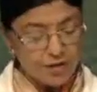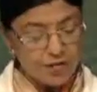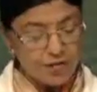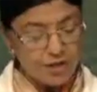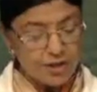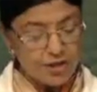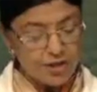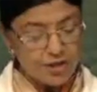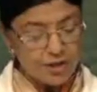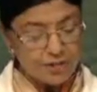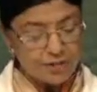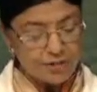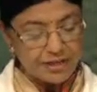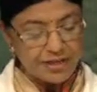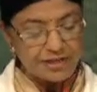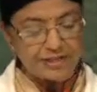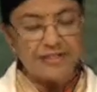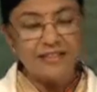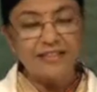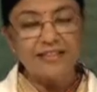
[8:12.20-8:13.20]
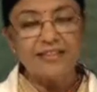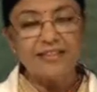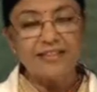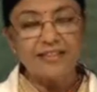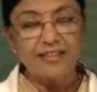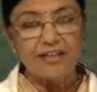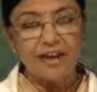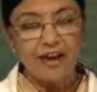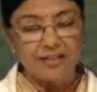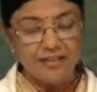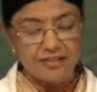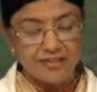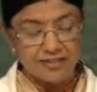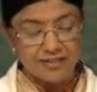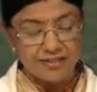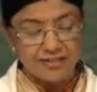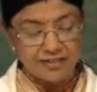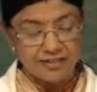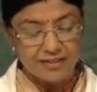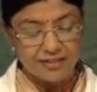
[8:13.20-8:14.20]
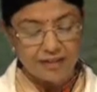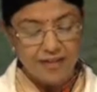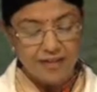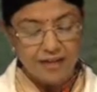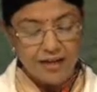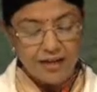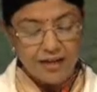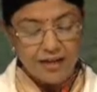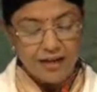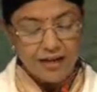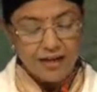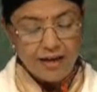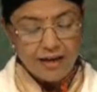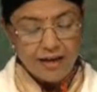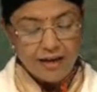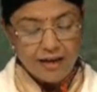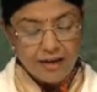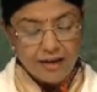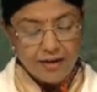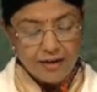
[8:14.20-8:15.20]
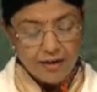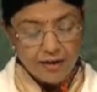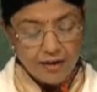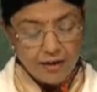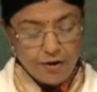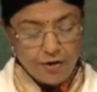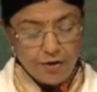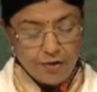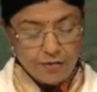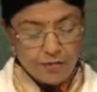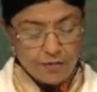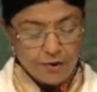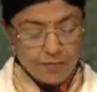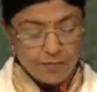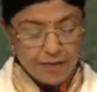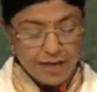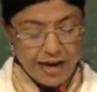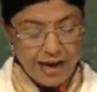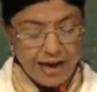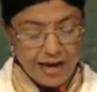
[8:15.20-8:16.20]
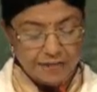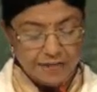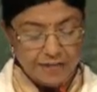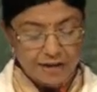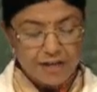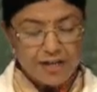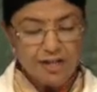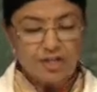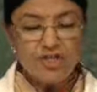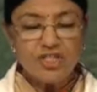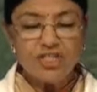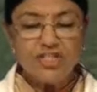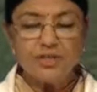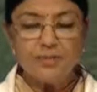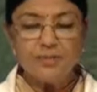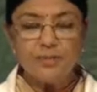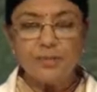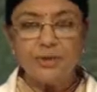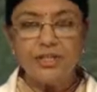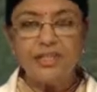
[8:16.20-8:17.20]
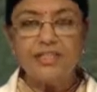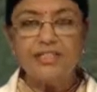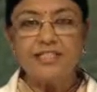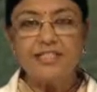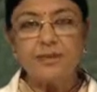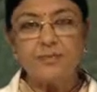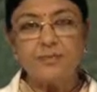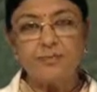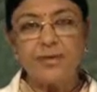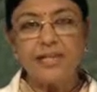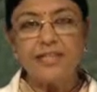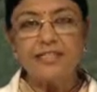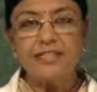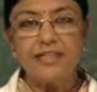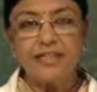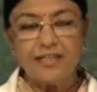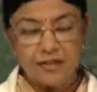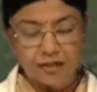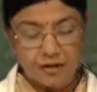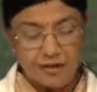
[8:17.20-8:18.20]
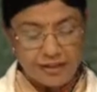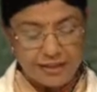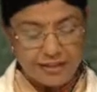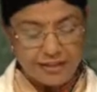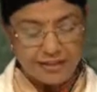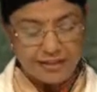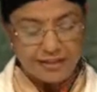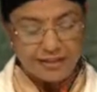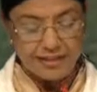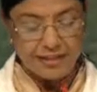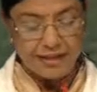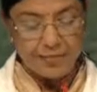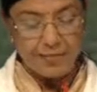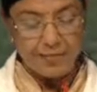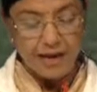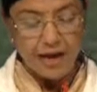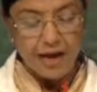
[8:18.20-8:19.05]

which are present in clusters from the adventitious buds present on the stem